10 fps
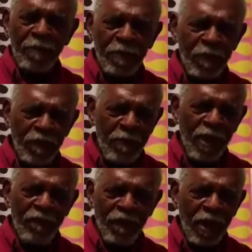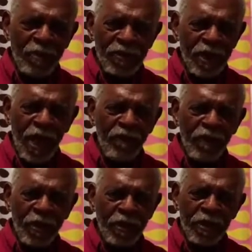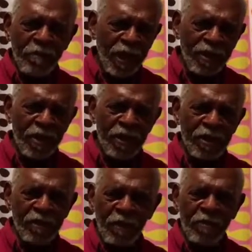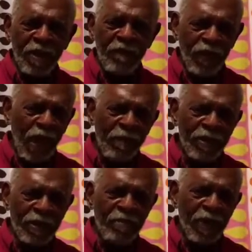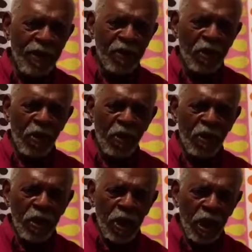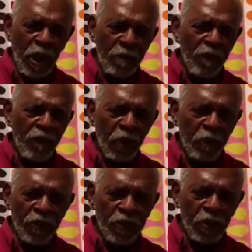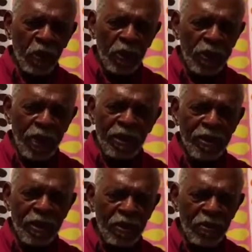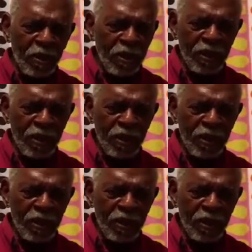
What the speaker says: people from our families in Africa, the Mexicans from their families in Mexico before it was stolen. That's the history of